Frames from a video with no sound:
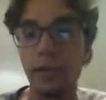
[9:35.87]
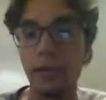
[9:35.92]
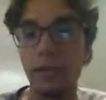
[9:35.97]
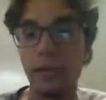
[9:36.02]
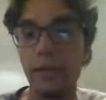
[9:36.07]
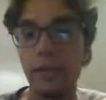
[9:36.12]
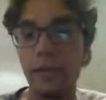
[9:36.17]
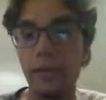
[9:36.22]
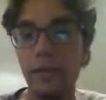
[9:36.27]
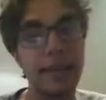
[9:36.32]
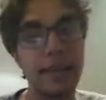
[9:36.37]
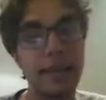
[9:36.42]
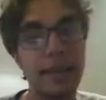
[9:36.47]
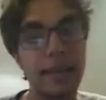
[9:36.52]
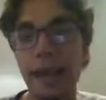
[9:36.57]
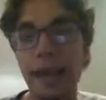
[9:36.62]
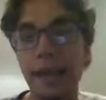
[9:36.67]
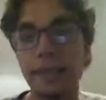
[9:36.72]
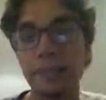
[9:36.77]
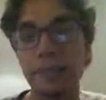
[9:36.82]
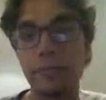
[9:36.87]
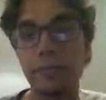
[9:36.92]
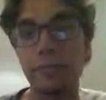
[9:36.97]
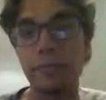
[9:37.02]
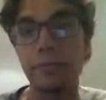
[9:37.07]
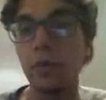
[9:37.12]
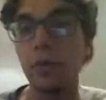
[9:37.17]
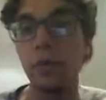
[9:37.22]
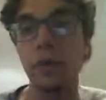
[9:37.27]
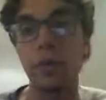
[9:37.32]
That's, again, not to poo-poo
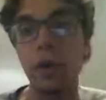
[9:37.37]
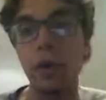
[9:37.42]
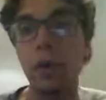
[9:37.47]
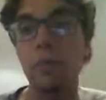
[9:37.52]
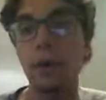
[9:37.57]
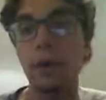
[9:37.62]
Europa.